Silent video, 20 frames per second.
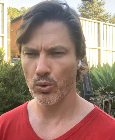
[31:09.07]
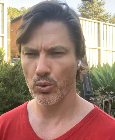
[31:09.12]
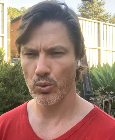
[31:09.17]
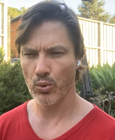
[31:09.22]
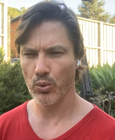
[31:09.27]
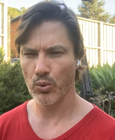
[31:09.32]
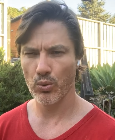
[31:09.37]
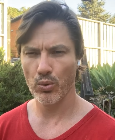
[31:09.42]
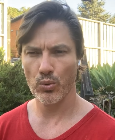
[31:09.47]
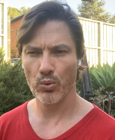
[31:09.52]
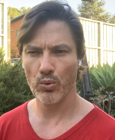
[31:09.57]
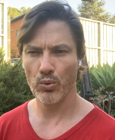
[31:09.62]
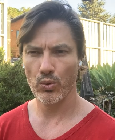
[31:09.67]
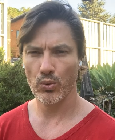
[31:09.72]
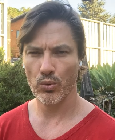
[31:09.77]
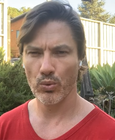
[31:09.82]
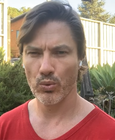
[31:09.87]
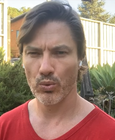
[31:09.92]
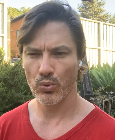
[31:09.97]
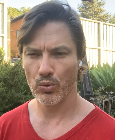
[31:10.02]

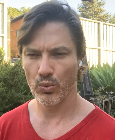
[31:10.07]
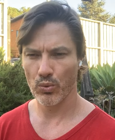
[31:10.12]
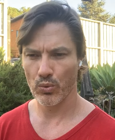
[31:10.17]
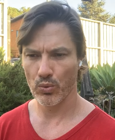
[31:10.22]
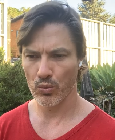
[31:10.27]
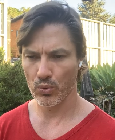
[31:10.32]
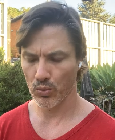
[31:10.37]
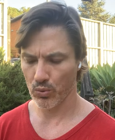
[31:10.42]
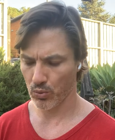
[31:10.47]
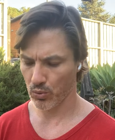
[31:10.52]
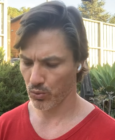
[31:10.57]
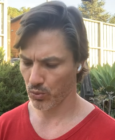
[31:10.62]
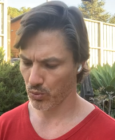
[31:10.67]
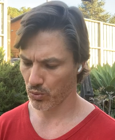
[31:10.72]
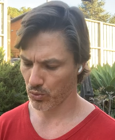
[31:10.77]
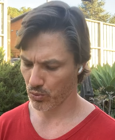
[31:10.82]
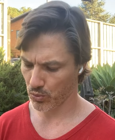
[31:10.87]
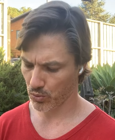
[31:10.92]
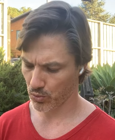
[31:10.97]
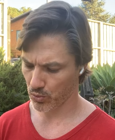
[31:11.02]

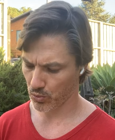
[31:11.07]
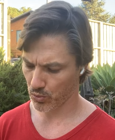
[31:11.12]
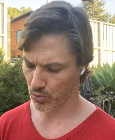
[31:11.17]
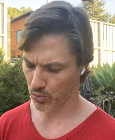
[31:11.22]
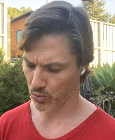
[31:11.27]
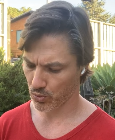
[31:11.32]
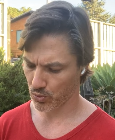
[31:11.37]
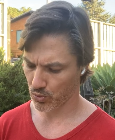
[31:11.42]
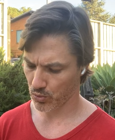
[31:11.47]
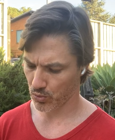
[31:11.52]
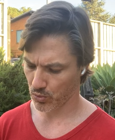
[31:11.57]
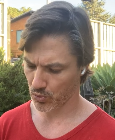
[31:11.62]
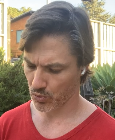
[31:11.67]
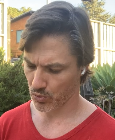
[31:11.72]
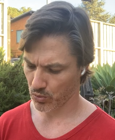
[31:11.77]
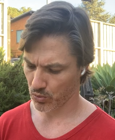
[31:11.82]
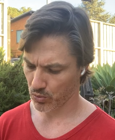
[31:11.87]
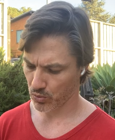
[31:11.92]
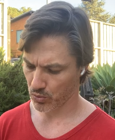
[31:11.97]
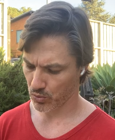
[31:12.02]

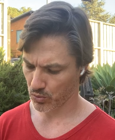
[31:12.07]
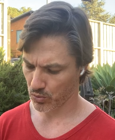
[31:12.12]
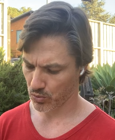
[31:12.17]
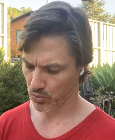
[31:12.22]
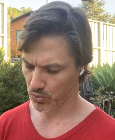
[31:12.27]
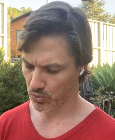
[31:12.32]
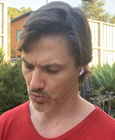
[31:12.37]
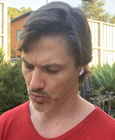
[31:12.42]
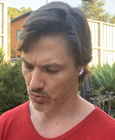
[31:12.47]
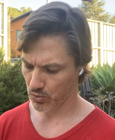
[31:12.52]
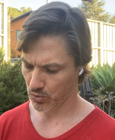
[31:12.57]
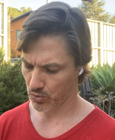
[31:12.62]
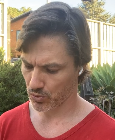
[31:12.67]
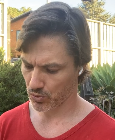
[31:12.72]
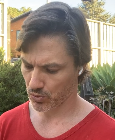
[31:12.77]
Nobody speaks.